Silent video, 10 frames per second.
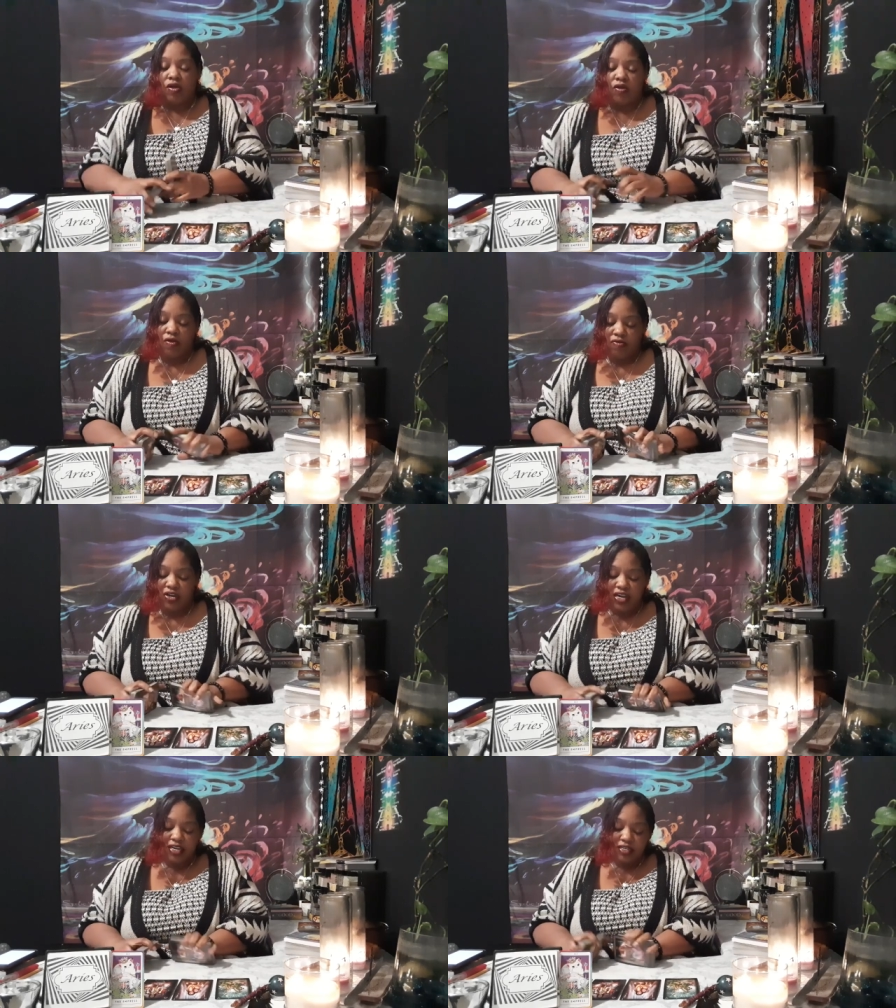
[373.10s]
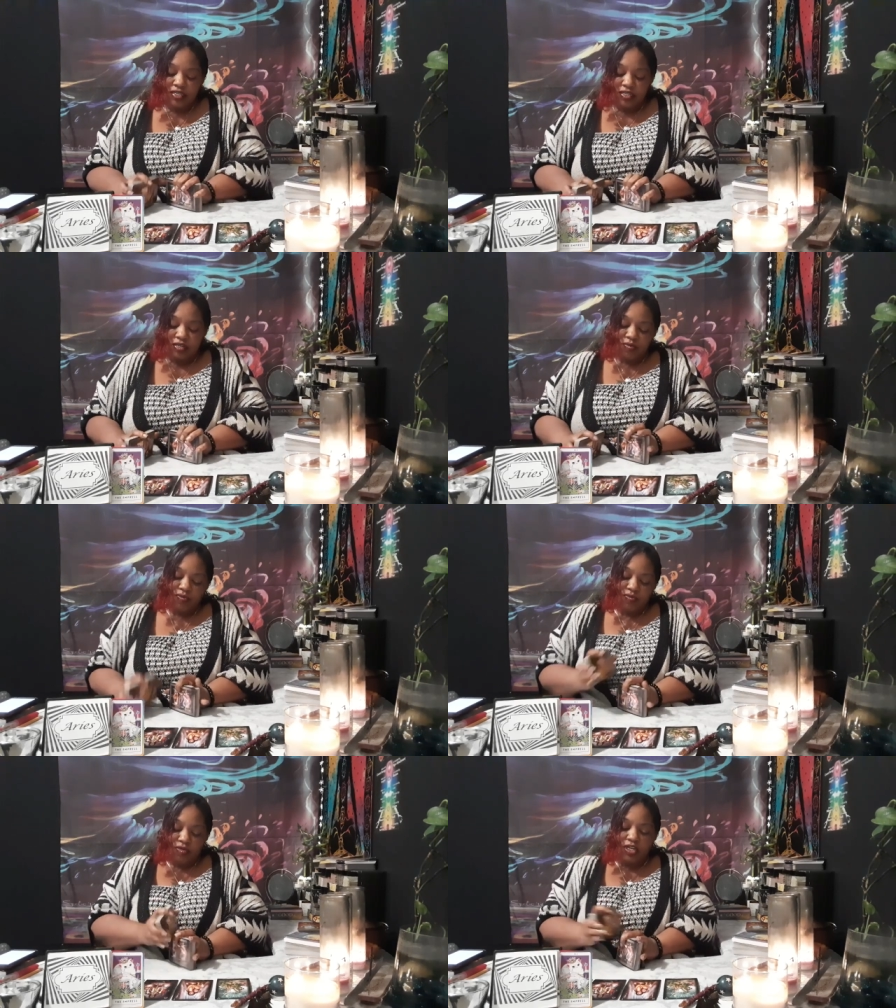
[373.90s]
All right
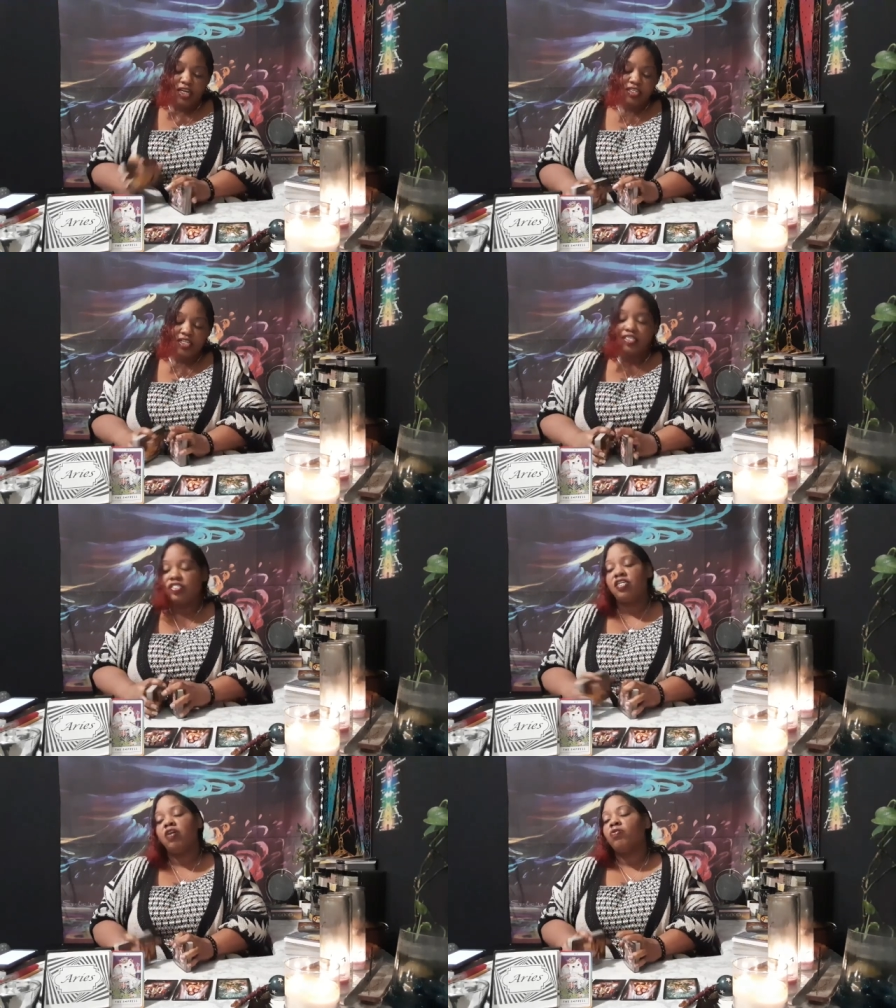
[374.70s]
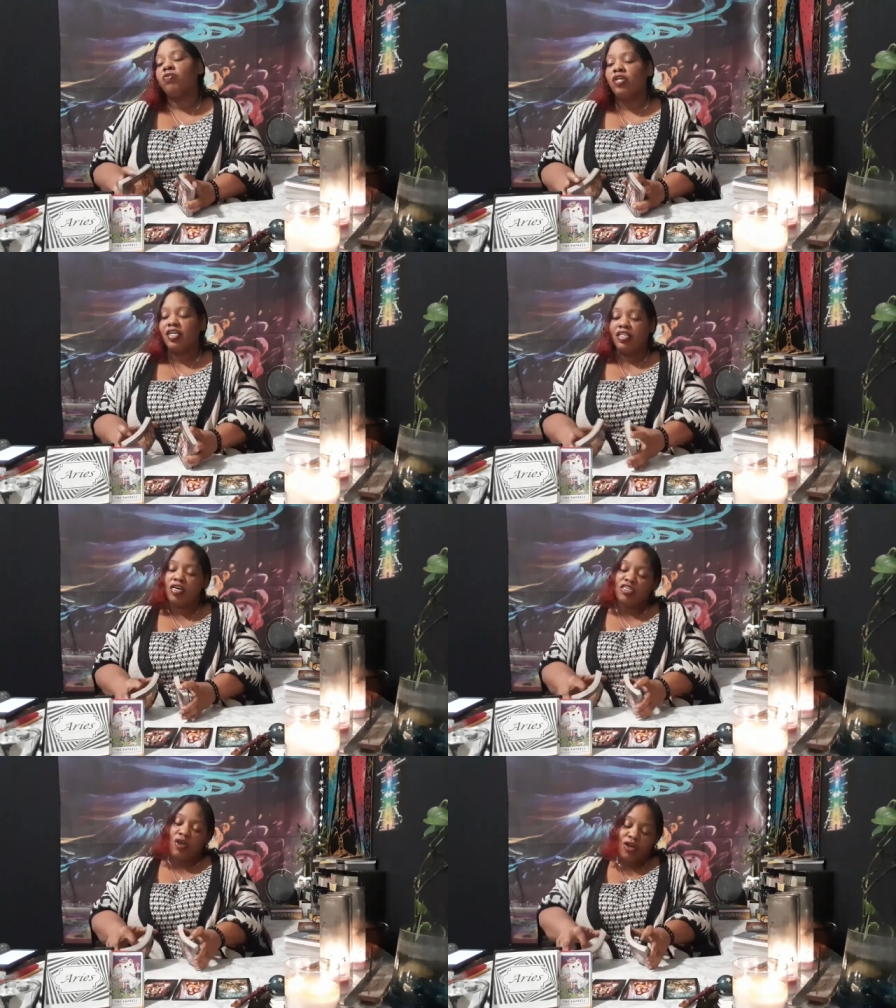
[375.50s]
because uh, this is Tarot Grand
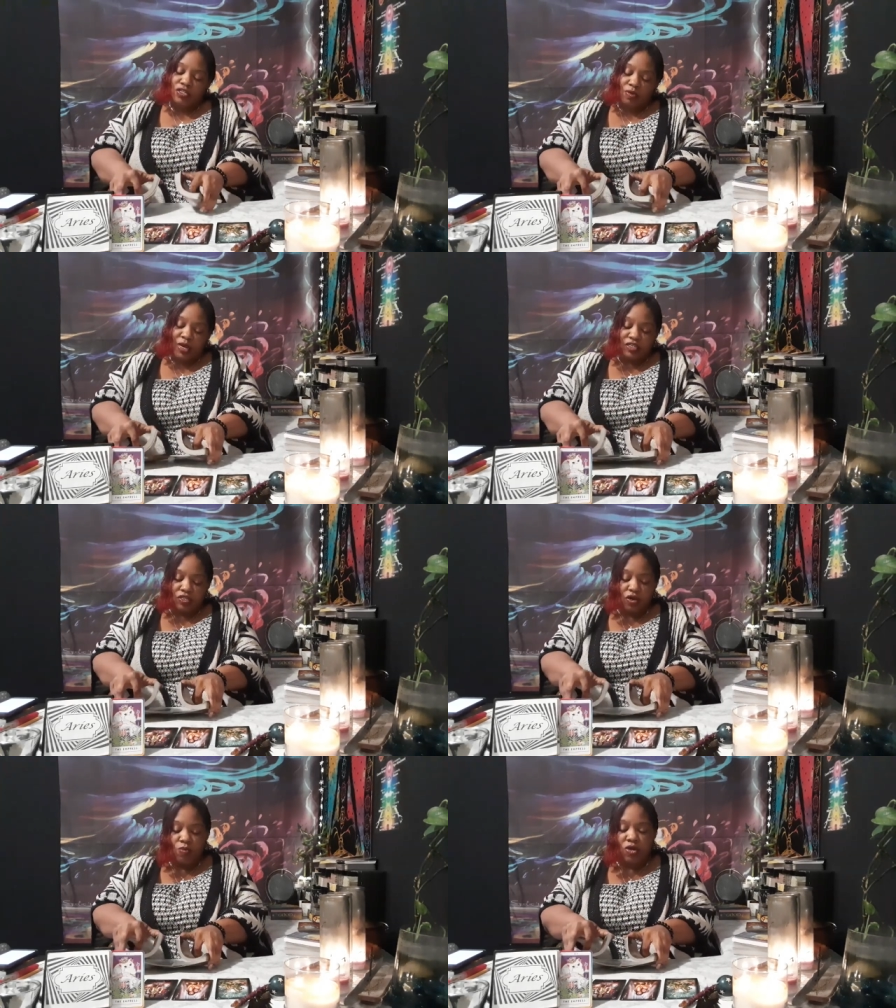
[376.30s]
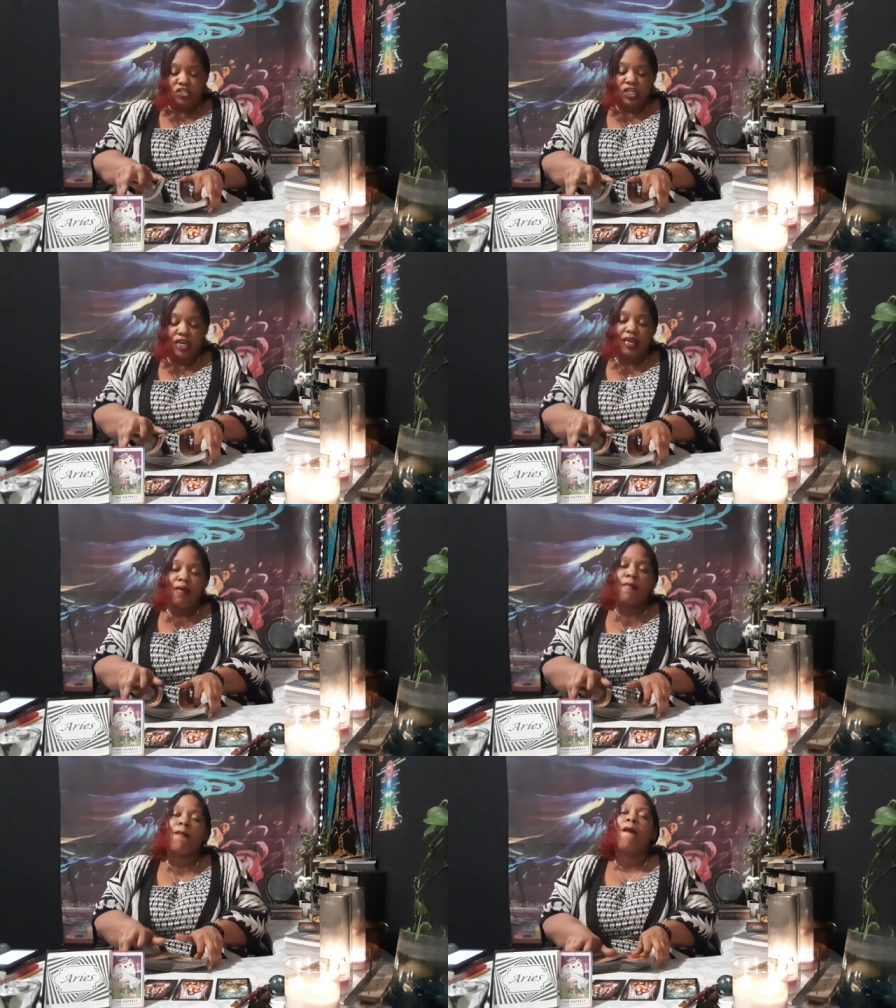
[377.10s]
Luxe, also by Ciro
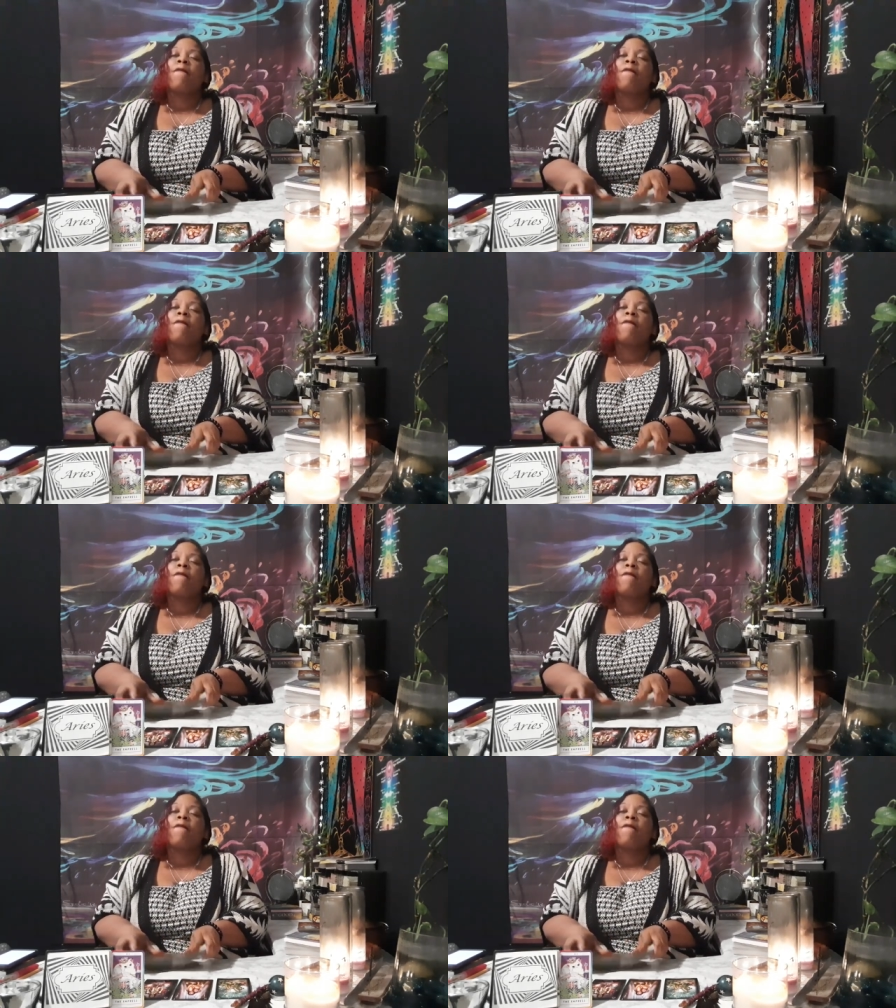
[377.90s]
Marchetti.